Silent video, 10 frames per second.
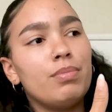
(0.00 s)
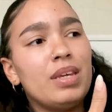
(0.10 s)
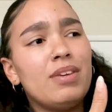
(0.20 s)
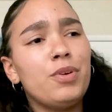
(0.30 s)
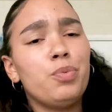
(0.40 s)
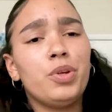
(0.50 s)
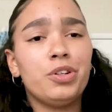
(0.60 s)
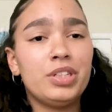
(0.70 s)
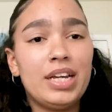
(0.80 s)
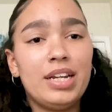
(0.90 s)
Even when
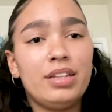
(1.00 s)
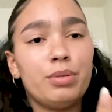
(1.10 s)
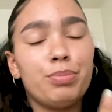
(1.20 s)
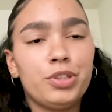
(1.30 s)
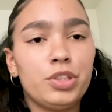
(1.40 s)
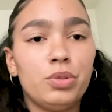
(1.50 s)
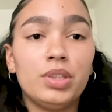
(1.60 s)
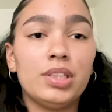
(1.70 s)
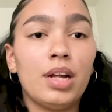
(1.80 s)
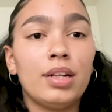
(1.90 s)
you're dating, the pursuit
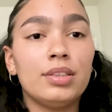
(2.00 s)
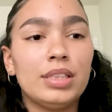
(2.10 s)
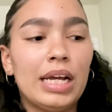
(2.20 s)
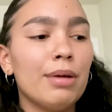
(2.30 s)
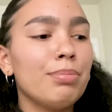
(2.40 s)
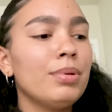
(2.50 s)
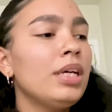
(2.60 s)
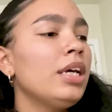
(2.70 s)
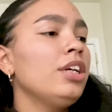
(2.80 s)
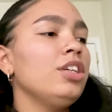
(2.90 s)
does not stop.
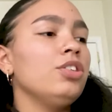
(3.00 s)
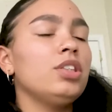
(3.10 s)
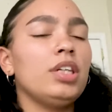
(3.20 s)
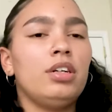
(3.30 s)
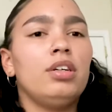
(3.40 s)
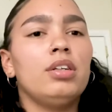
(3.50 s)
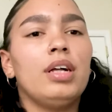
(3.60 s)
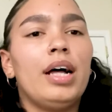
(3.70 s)
You still,